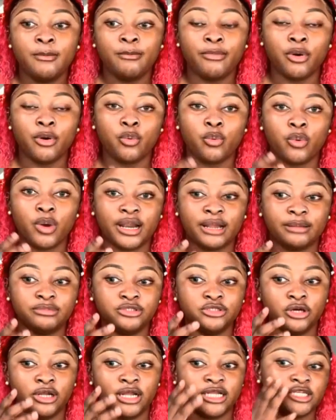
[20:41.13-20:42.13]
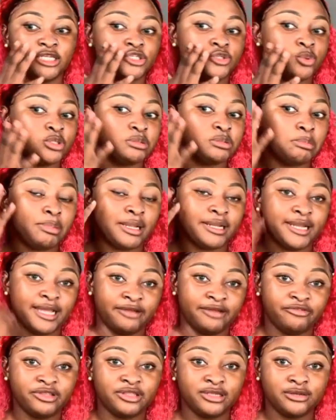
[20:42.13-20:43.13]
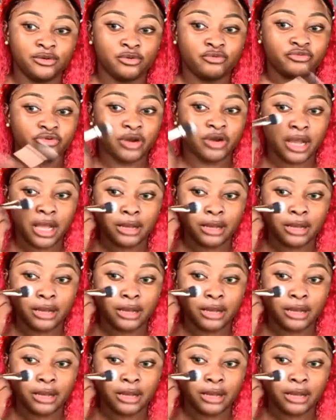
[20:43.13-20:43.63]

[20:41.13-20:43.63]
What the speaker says: But when I'm done, I just want to blend everything over.